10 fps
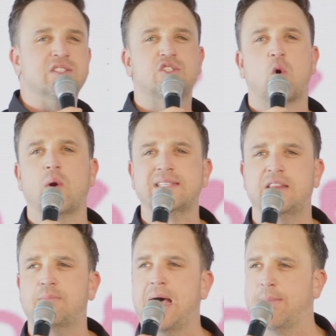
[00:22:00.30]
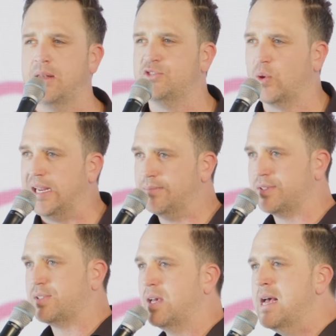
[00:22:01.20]
stories in the Bible of
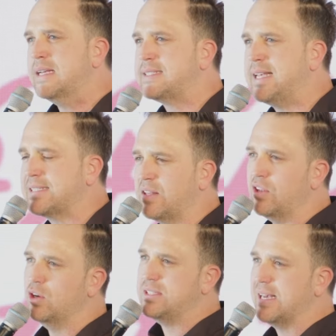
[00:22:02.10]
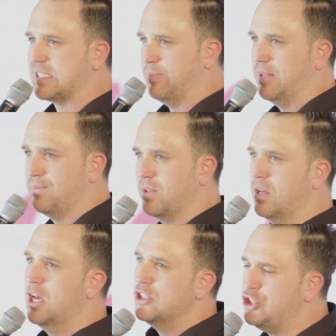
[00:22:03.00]
dreams, six in the New Testament.
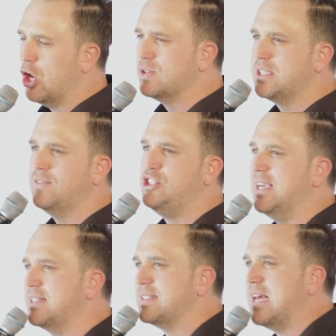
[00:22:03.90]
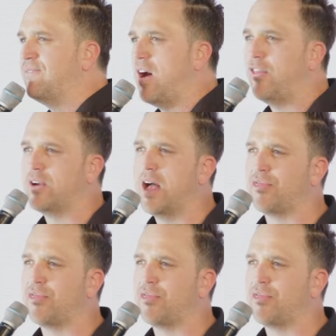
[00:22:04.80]
Joseph, Jesus' stepfather, got